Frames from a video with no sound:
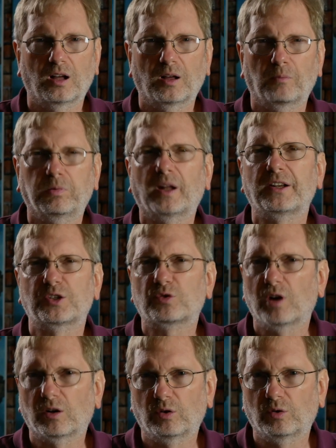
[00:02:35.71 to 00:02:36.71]
bloody
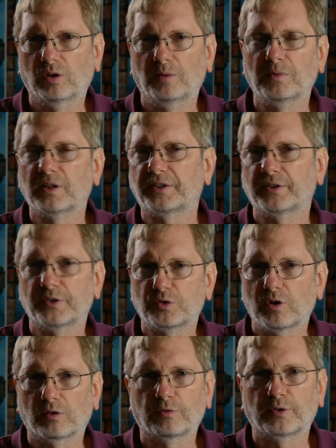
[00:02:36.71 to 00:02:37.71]
struggle, a military
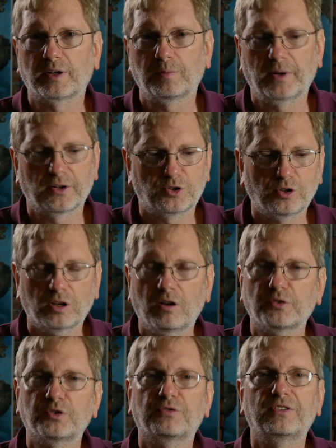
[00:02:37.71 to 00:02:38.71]
struggle for independence. You could
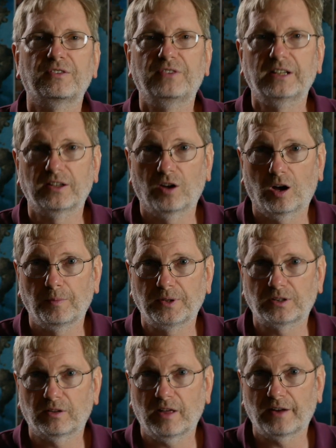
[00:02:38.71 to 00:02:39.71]
also fit Vietnam
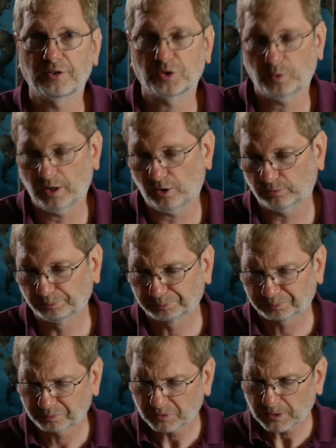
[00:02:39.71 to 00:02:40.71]
into that as well.
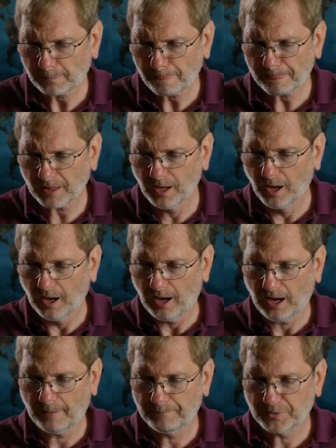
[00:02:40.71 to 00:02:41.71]

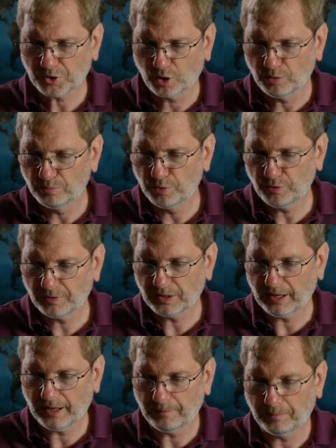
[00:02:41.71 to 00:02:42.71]

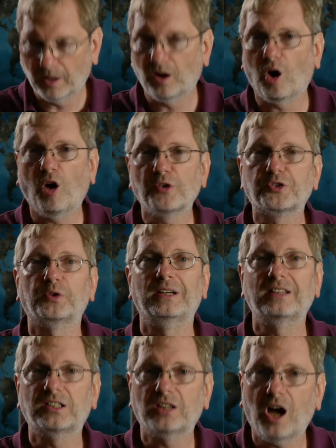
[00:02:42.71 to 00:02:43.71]
But also
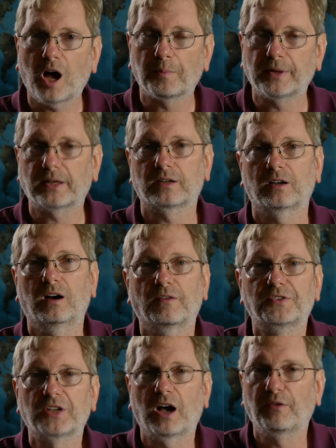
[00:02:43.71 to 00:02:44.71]
in the topic
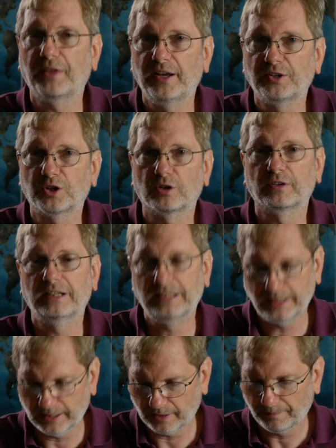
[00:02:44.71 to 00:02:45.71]
of South Asia or
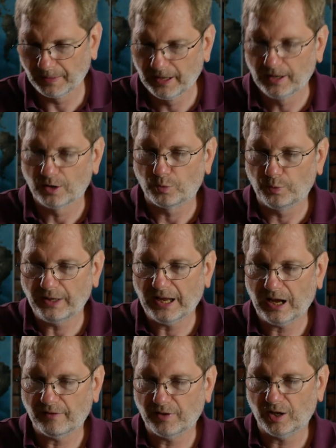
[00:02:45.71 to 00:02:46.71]
India, we
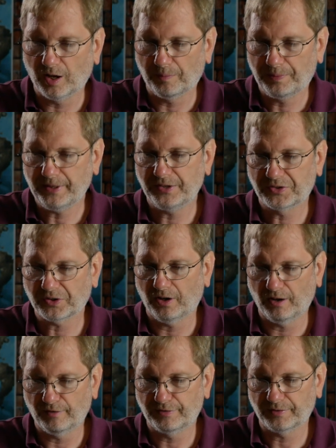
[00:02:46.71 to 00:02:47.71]
have a piece
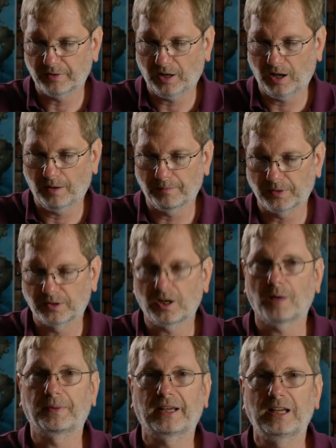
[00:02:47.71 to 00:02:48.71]
of
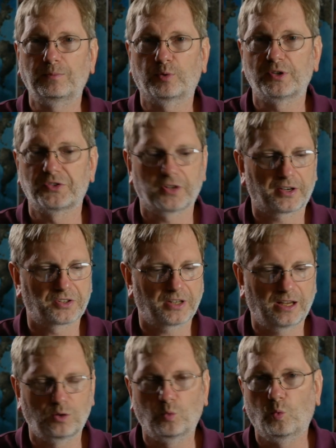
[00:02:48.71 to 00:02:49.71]
topic 8.6,
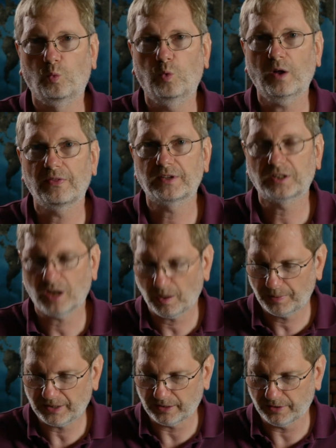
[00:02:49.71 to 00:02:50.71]
and what the
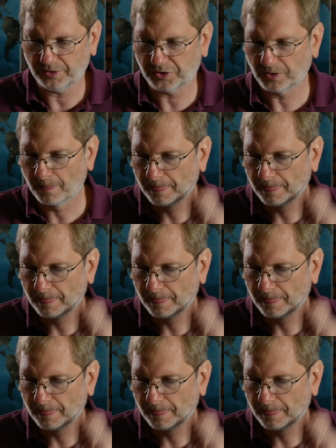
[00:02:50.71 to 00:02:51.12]
topic is